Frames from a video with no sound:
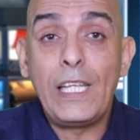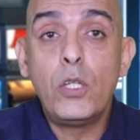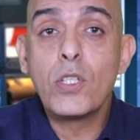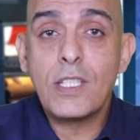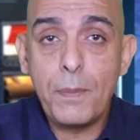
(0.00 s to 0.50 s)
it
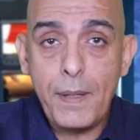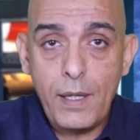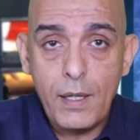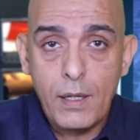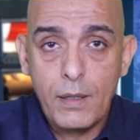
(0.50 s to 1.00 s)
used to
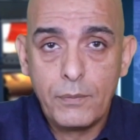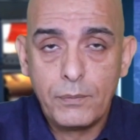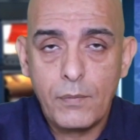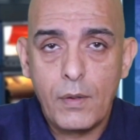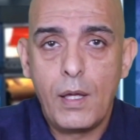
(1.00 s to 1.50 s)
be
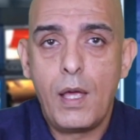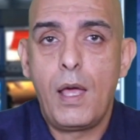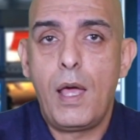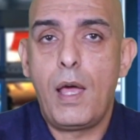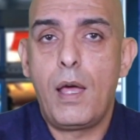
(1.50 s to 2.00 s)

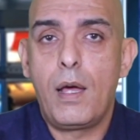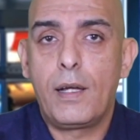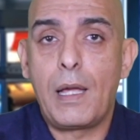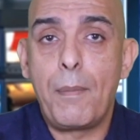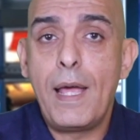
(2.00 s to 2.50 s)

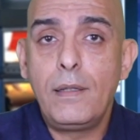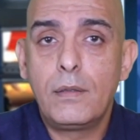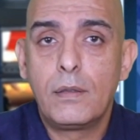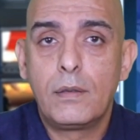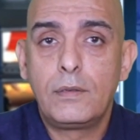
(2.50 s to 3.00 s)
command
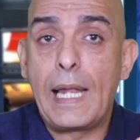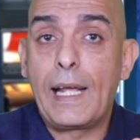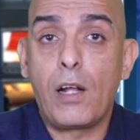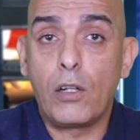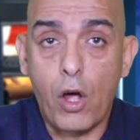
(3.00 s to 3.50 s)

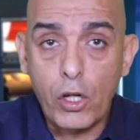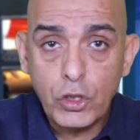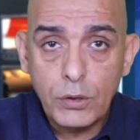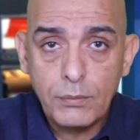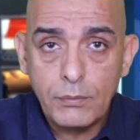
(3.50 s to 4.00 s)
delegate at
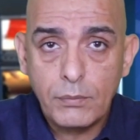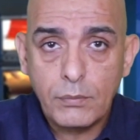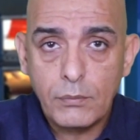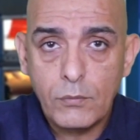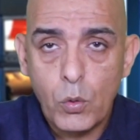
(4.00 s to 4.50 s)
large,
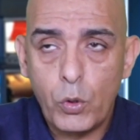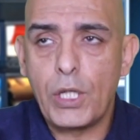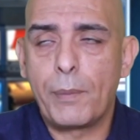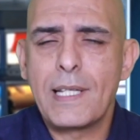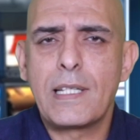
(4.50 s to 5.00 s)
which
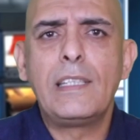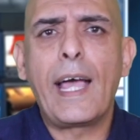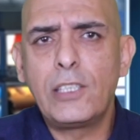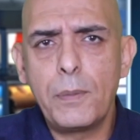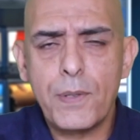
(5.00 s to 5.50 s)
I'm going to say
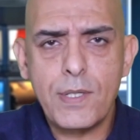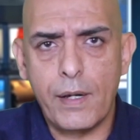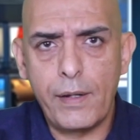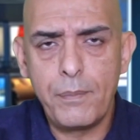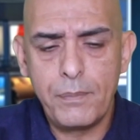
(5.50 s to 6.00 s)
90%
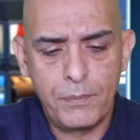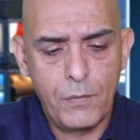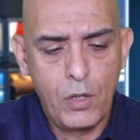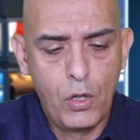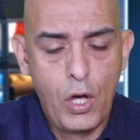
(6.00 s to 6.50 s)
of them,
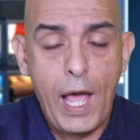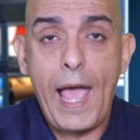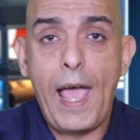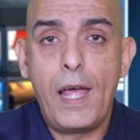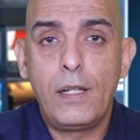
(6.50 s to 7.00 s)

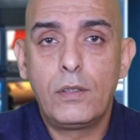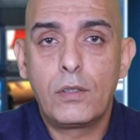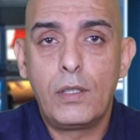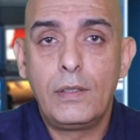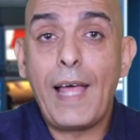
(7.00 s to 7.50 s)
and
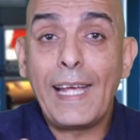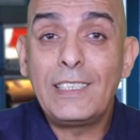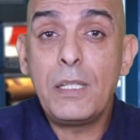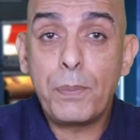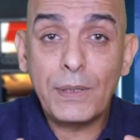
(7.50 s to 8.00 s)

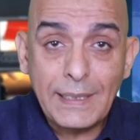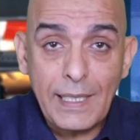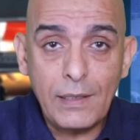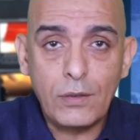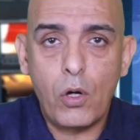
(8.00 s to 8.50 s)

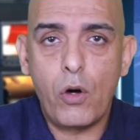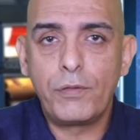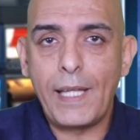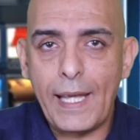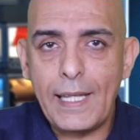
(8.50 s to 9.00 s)
90% of
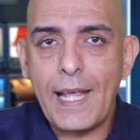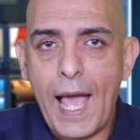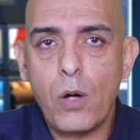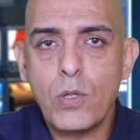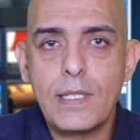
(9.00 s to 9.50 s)
the
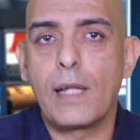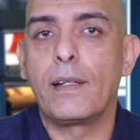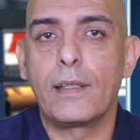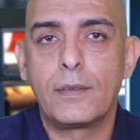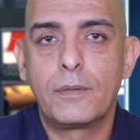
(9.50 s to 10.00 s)
in-house delegate.